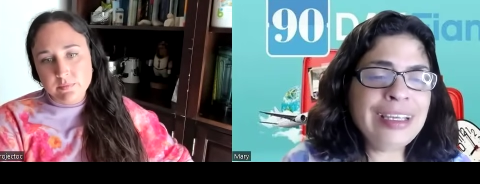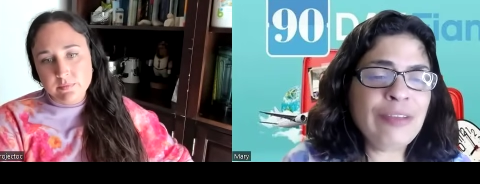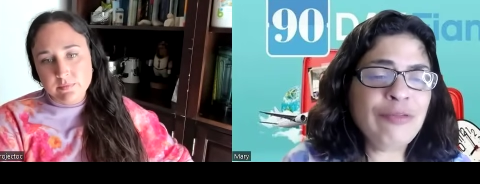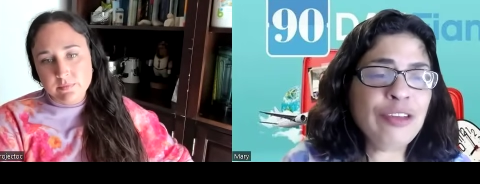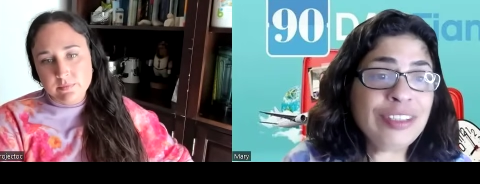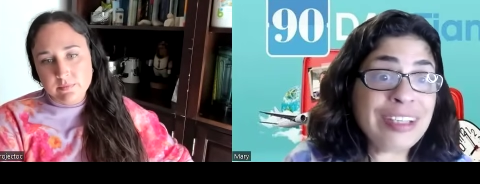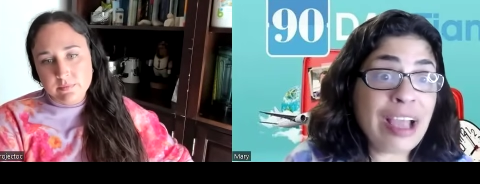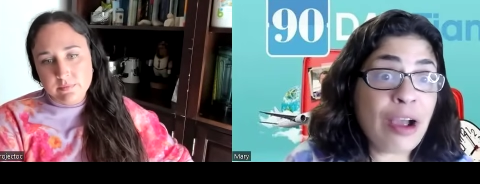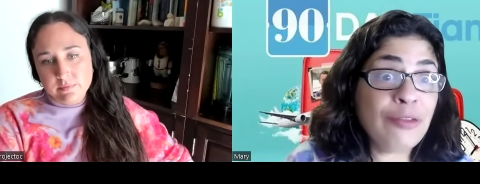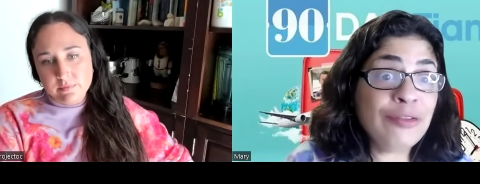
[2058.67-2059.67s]
Speaker 1: give
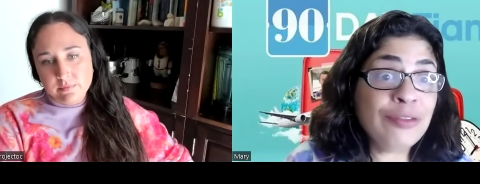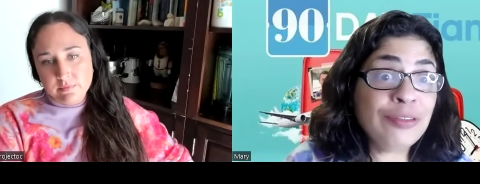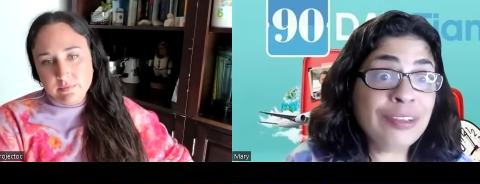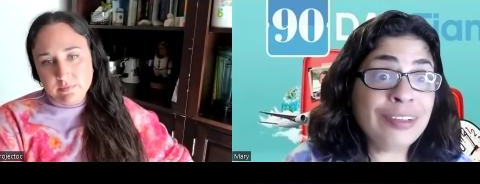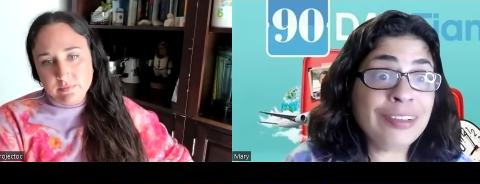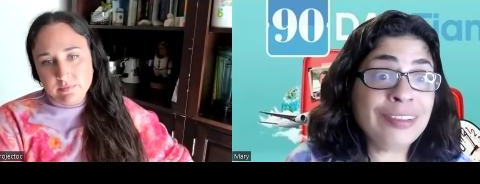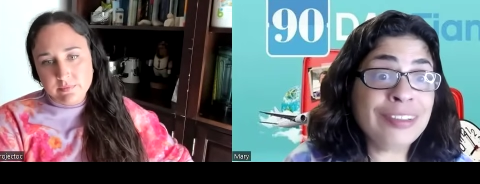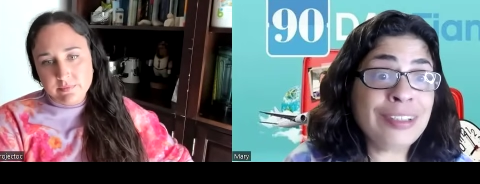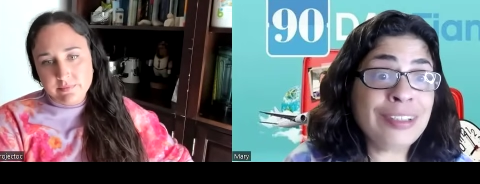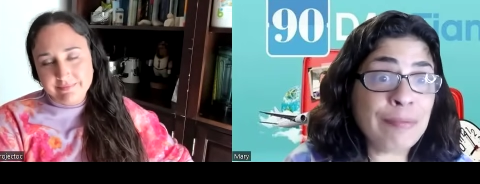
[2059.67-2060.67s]
yourself
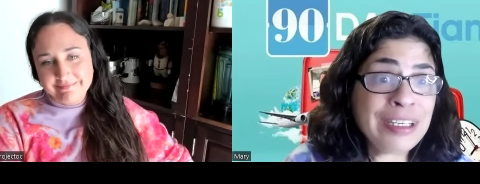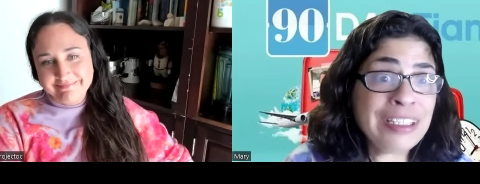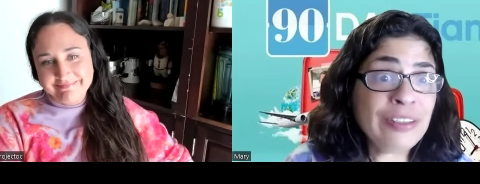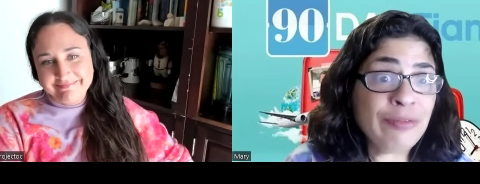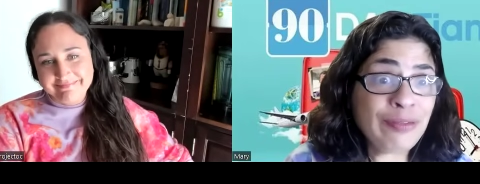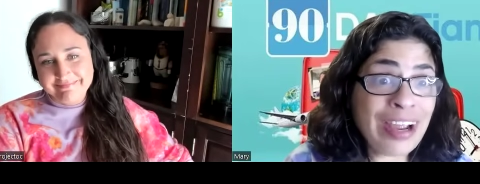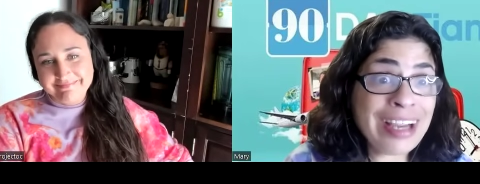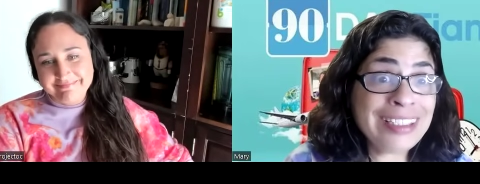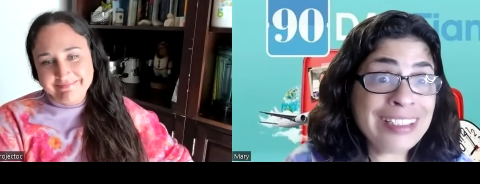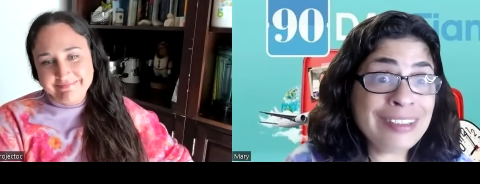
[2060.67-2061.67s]
some piece of
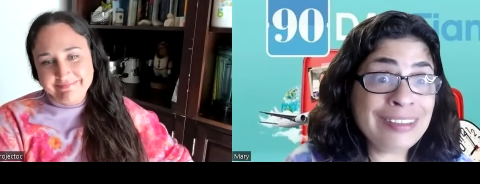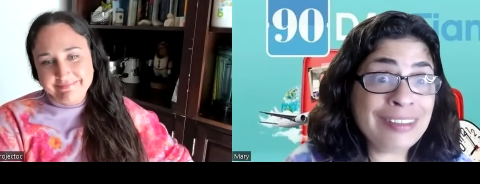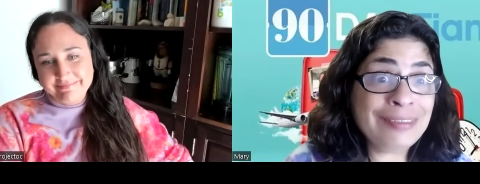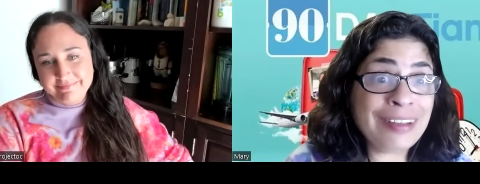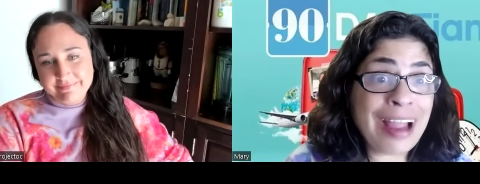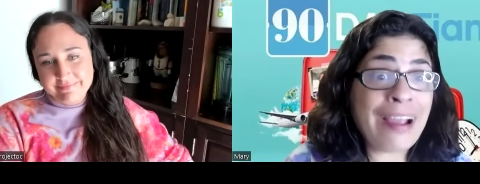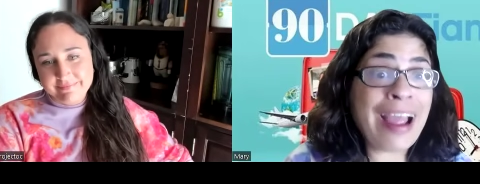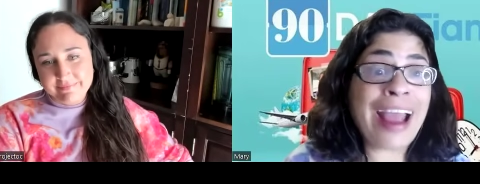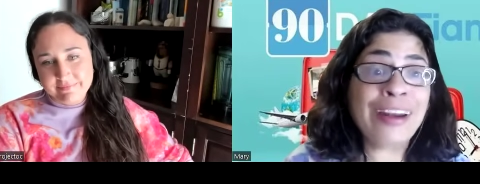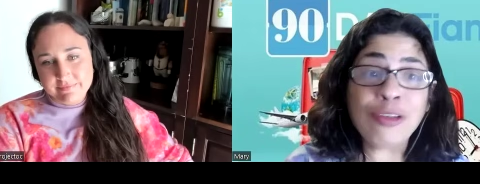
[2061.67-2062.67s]
advice
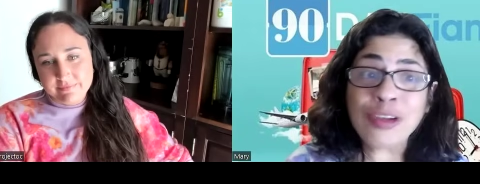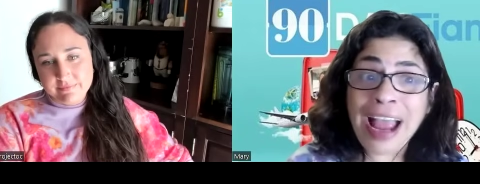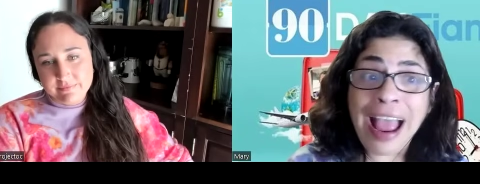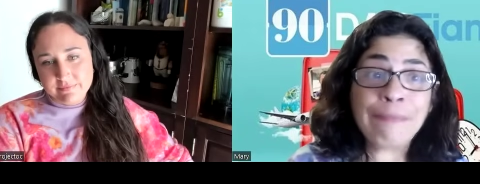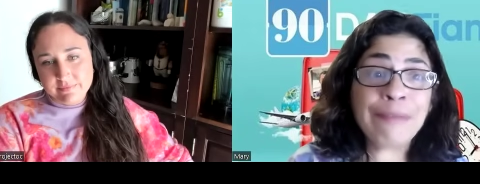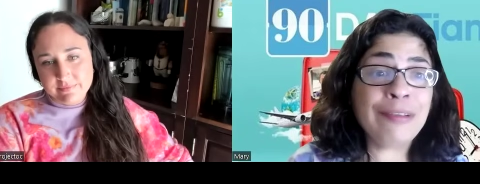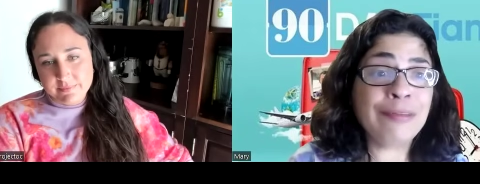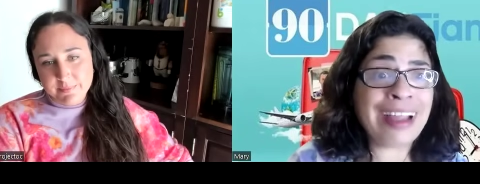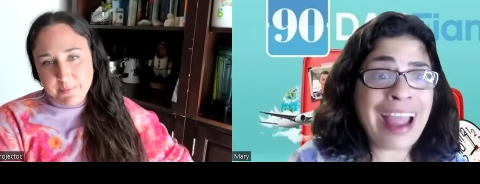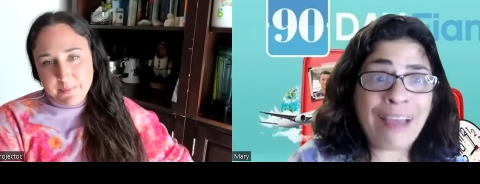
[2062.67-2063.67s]
i know you're
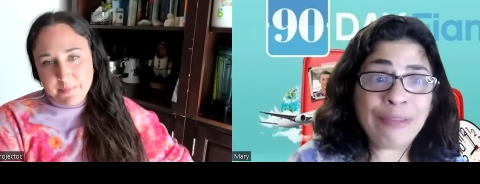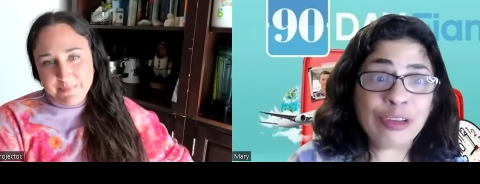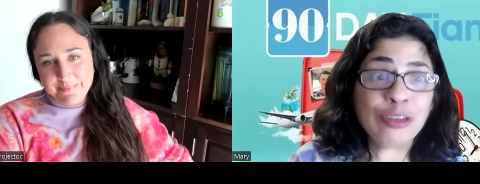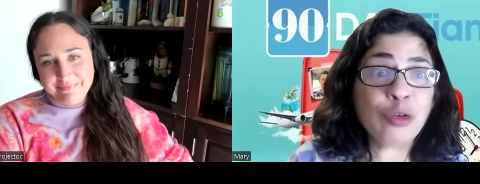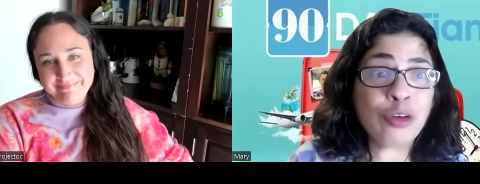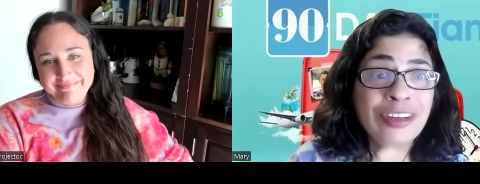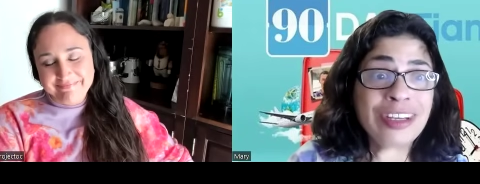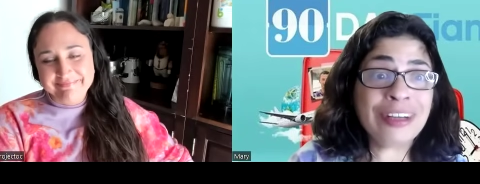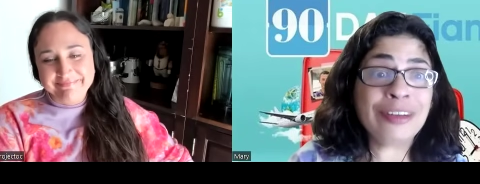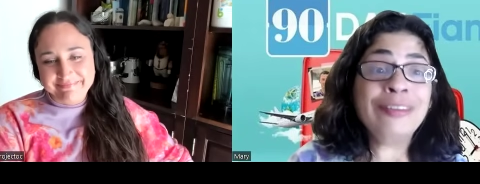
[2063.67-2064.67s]
happy having your daughter
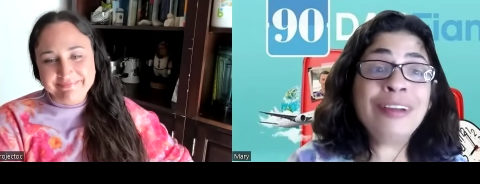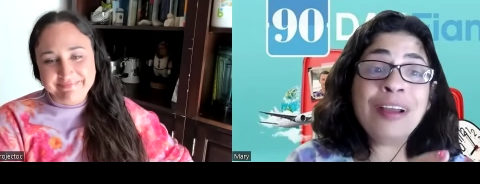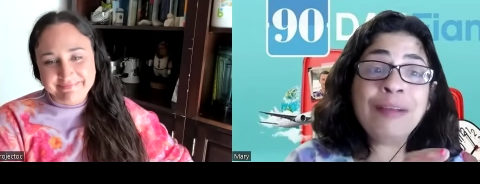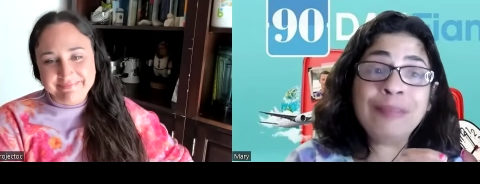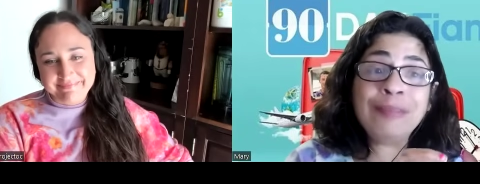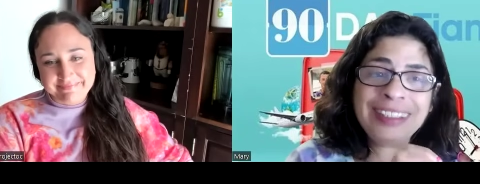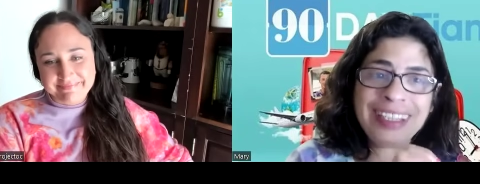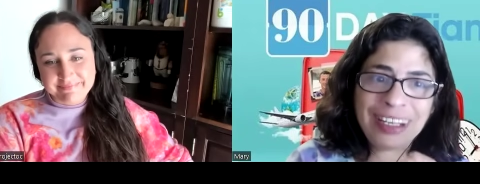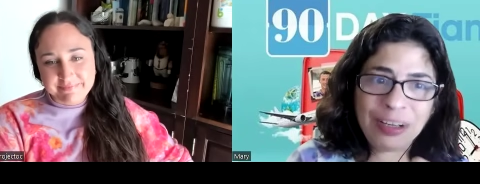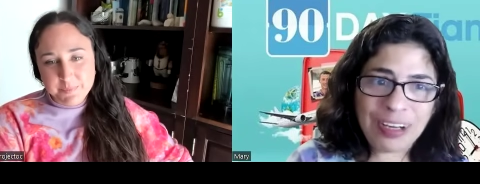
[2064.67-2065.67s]
here but
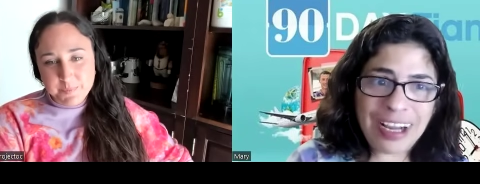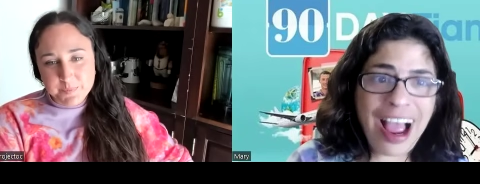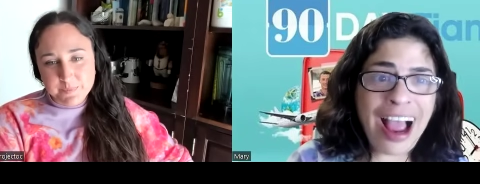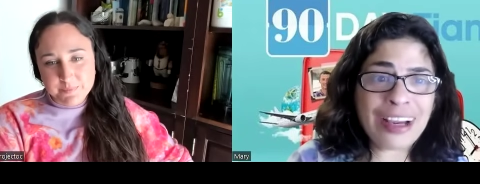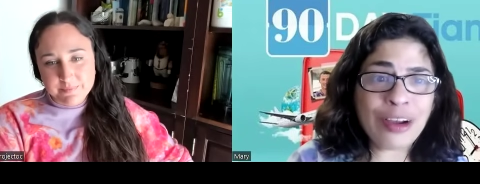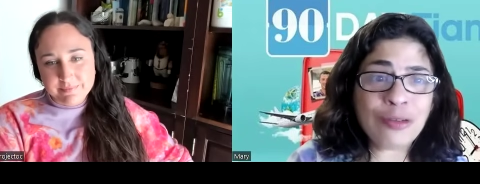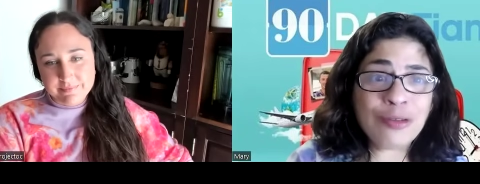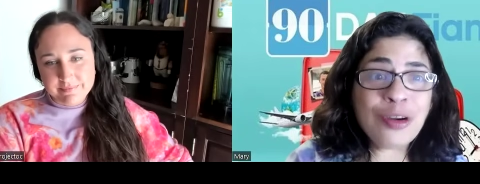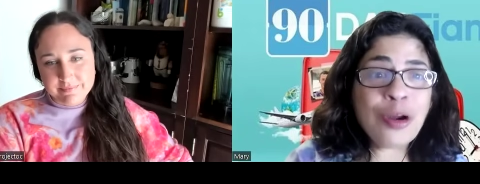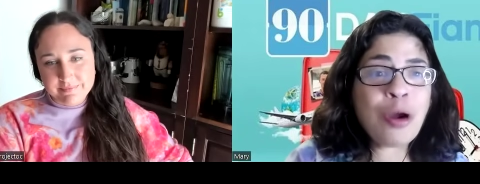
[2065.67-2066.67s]
dealing with kyle